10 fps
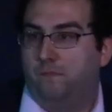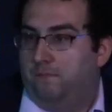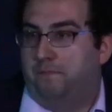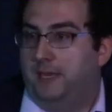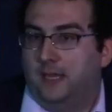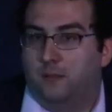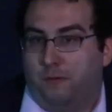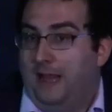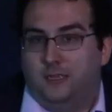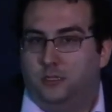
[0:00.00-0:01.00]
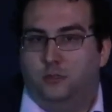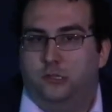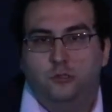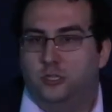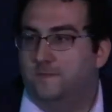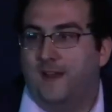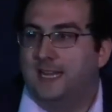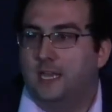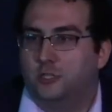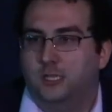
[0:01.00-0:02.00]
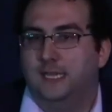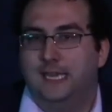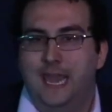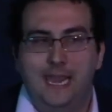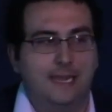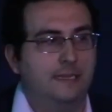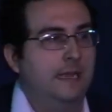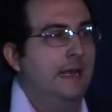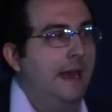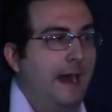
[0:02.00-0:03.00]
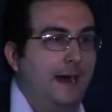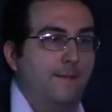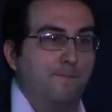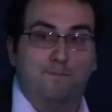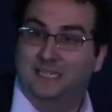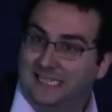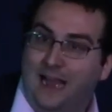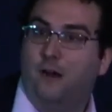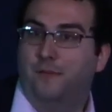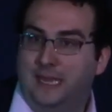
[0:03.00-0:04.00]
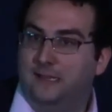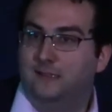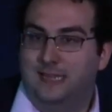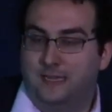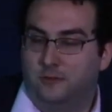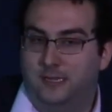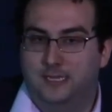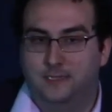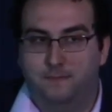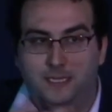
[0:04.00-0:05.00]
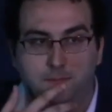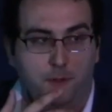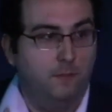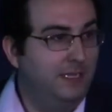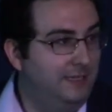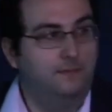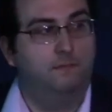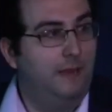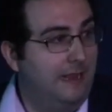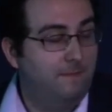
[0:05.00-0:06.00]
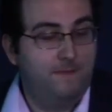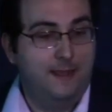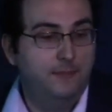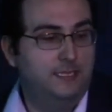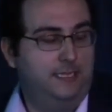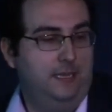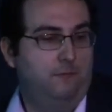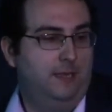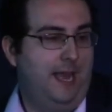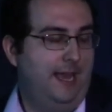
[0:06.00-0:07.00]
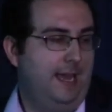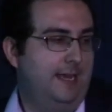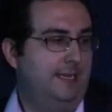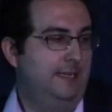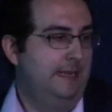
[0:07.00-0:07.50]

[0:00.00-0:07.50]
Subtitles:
begin the process. You just financially can't. But now that tax credit is permanent and families can rely on it.